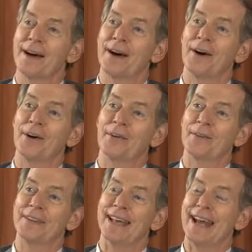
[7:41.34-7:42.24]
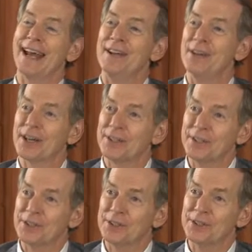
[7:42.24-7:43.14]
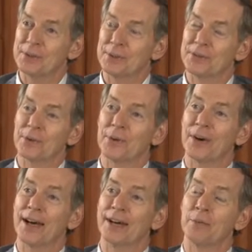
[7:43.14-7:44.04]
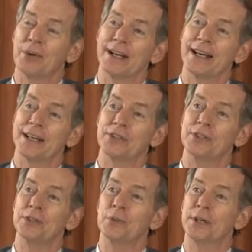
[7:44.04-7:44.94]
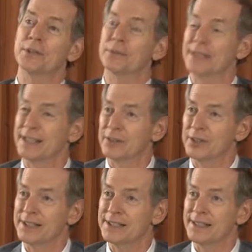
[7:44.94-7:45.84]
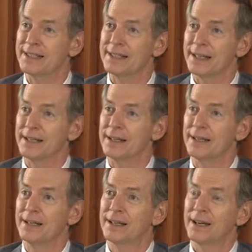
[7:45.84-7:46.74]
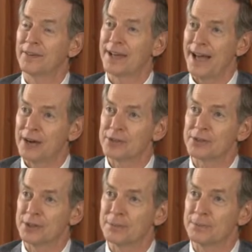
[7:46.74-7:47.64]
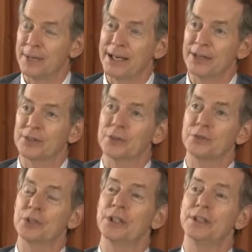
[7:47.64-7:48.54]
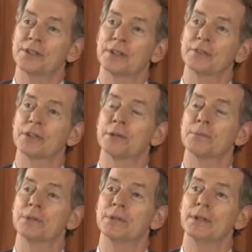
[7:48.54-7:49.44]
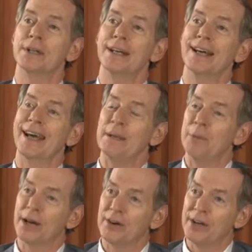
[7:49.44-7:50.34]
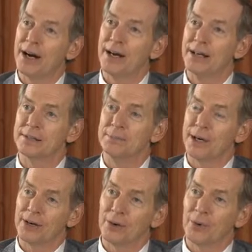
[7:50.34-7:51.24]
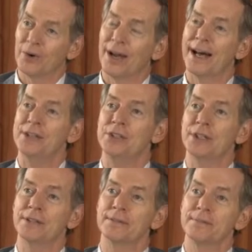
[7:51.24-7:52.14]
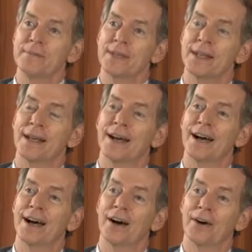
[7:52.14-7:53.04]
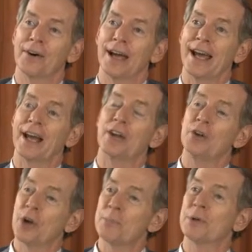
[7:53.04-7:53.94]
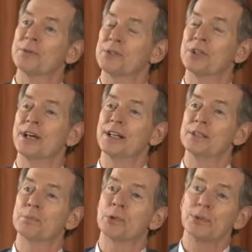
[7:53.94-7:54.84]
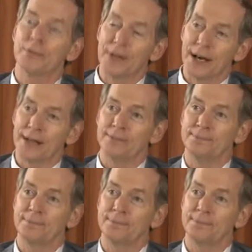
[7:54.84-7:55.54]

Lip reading: That had nothing to do with fluoride. What it had to do with was increased intake of calcium, mainly through cheese consumption, and better diets, better oral hygiene. And a number of studies proved that,